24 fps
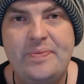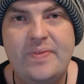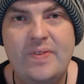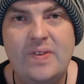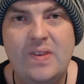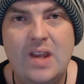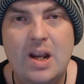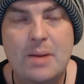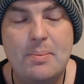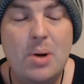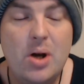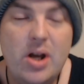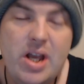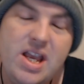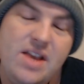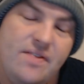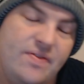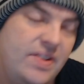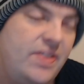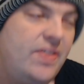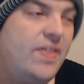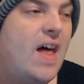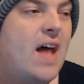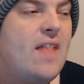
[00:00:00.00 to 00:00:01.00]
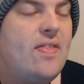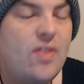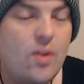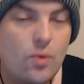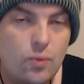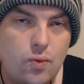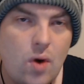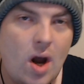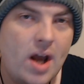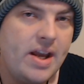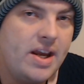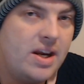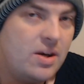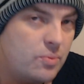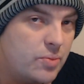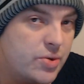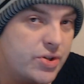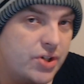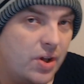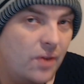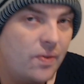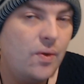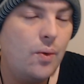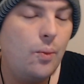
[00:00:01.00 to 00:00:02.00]
But even then, the writing was
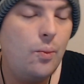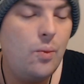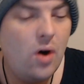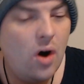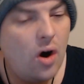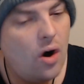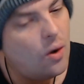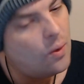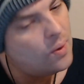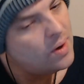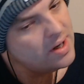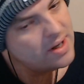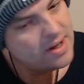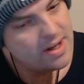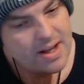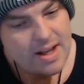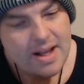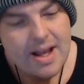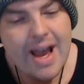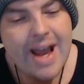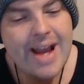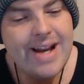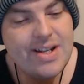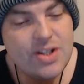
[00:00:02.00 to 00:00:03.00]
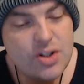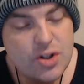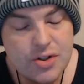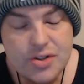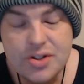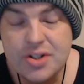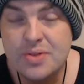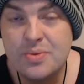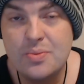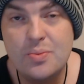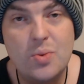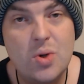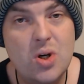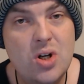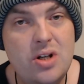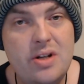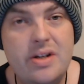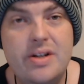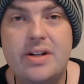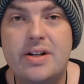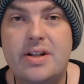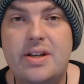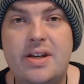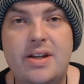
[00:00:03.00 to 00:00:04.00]
on the wall. It doesn't work.